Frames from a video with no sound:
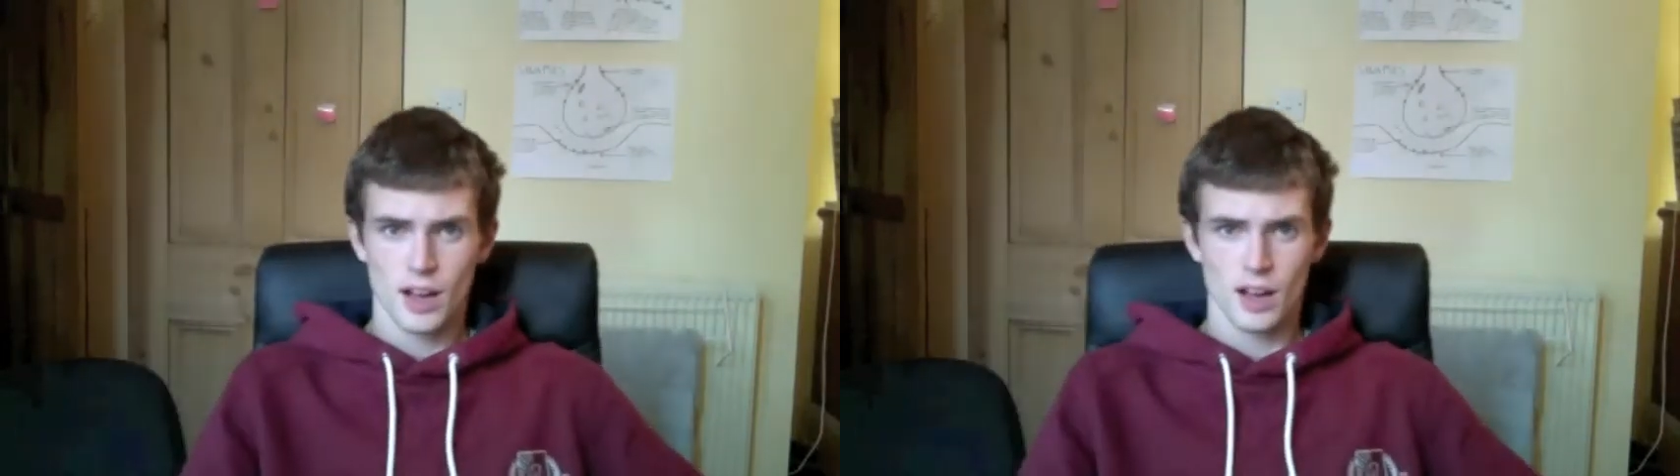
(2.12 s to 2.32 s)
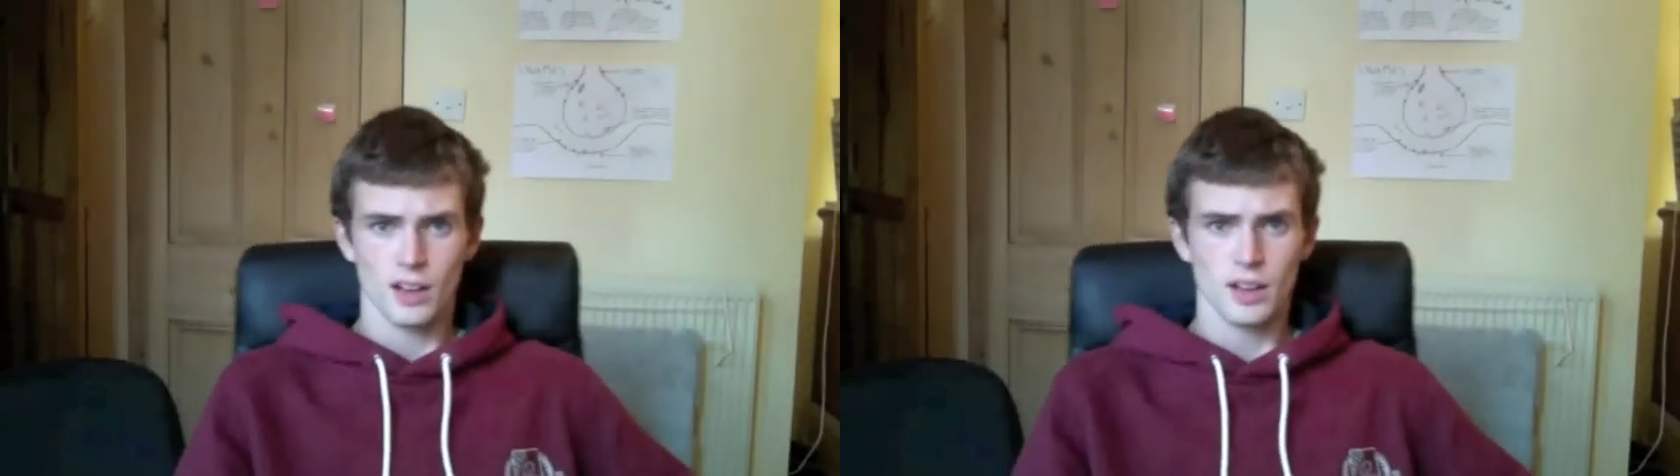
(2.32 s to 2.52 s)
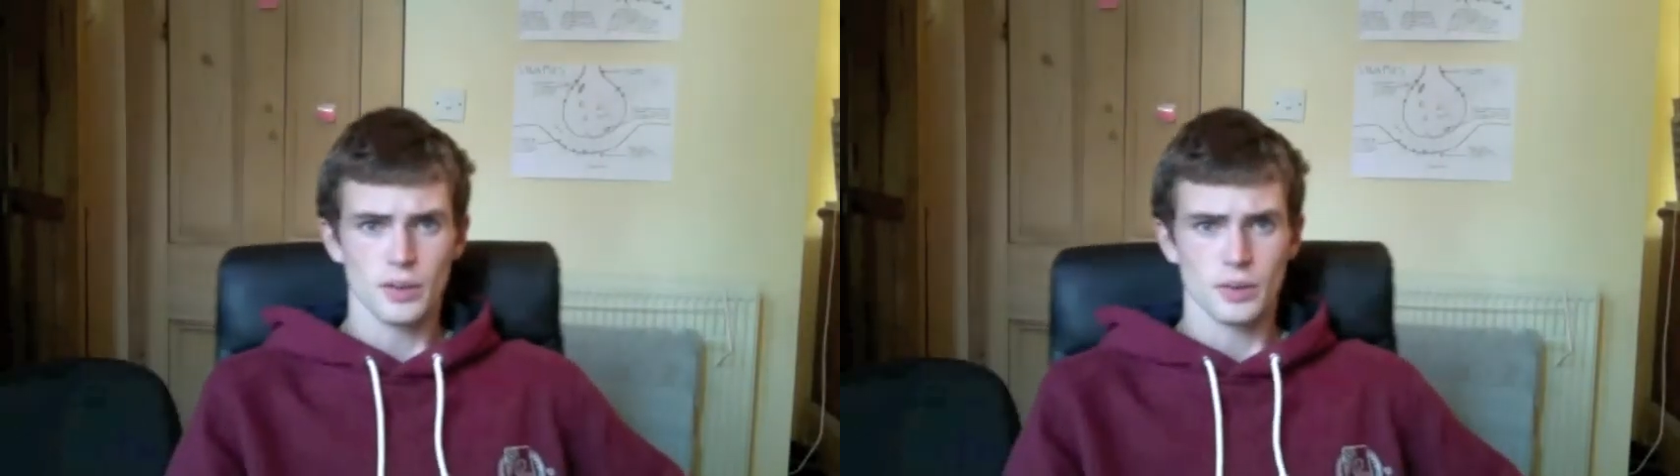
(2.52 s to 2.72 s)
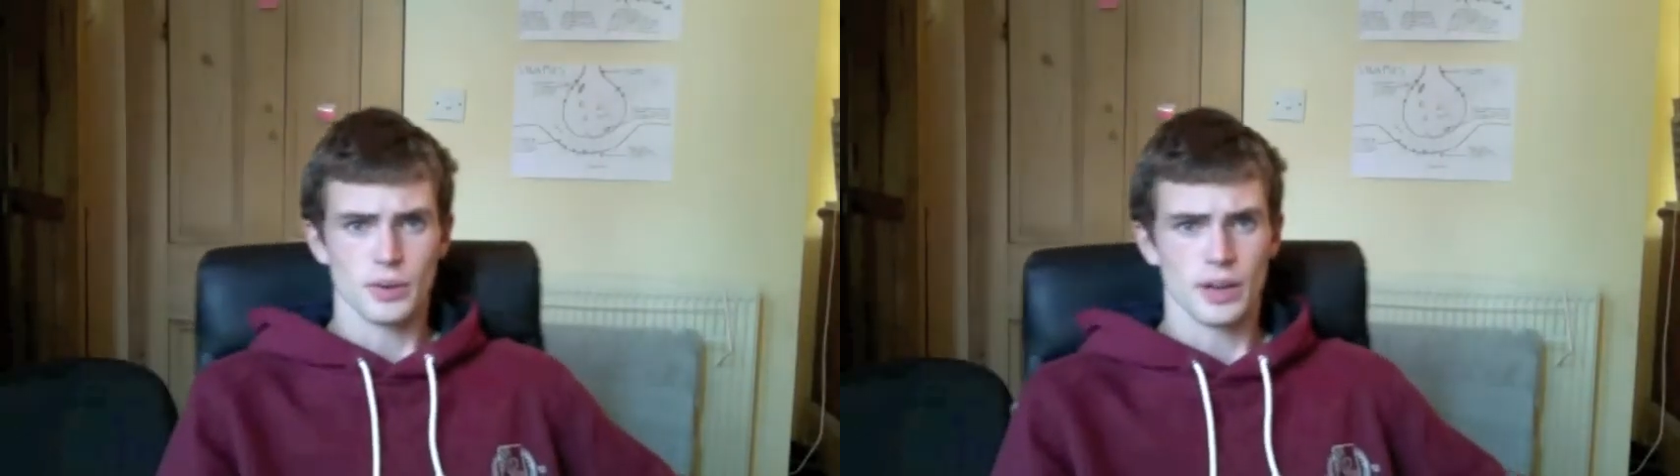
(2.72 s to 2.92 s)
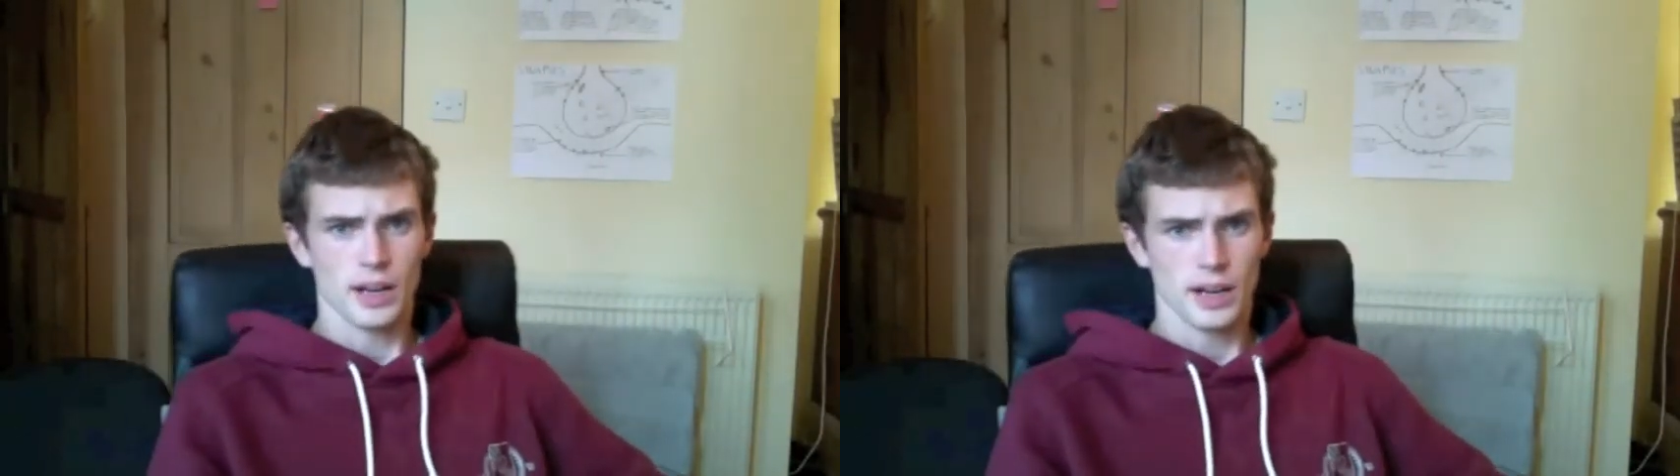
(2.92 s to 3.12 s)
Hello,
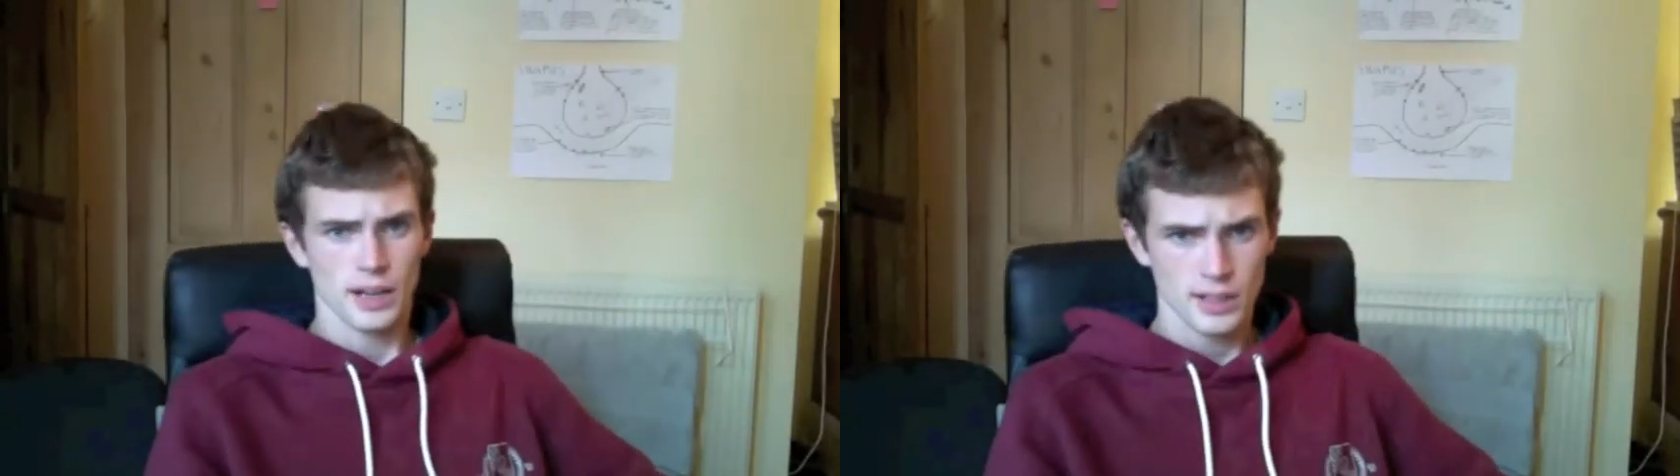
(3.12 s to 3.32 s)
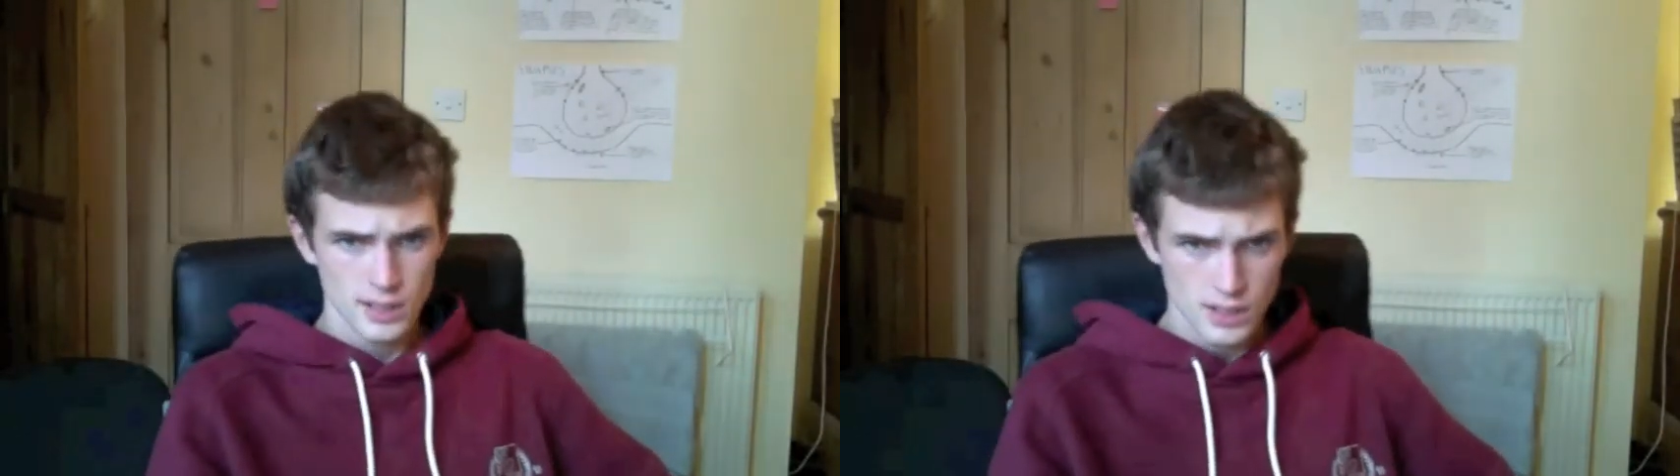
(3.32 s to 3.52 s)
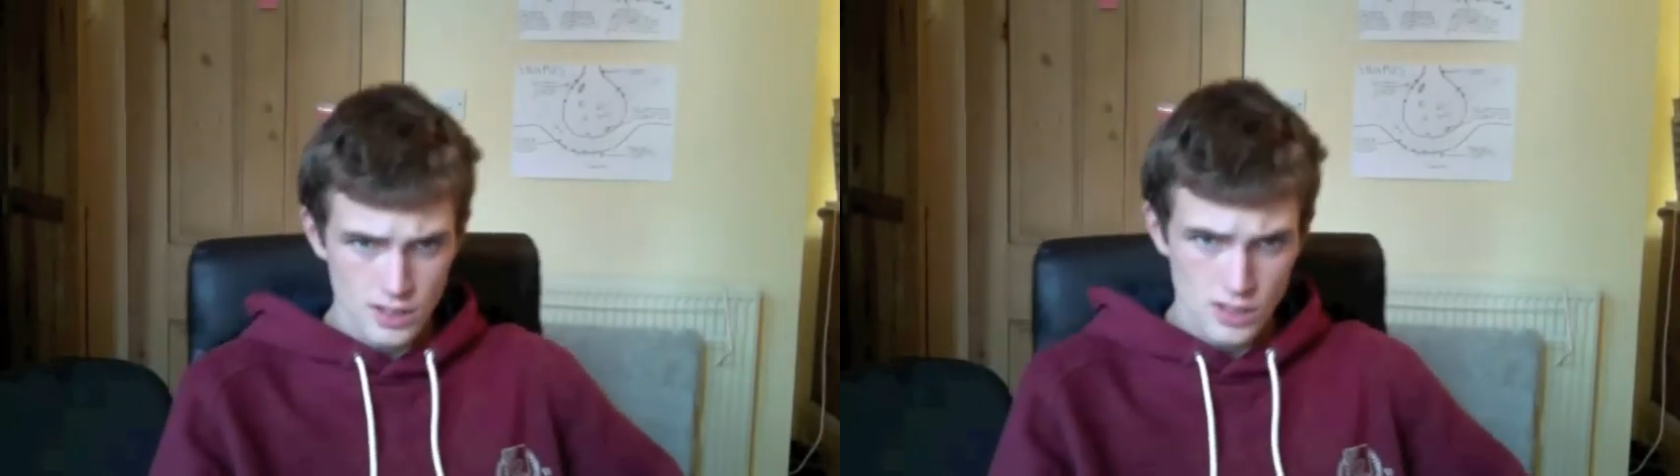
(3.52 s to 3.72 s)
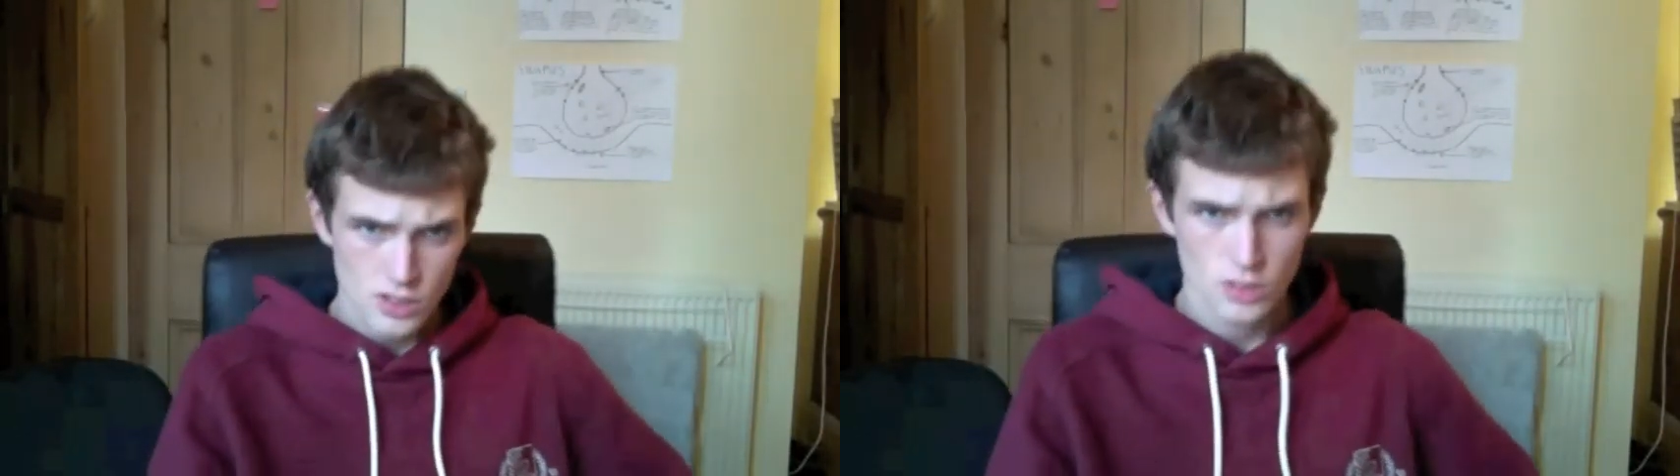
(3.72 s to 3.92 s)
and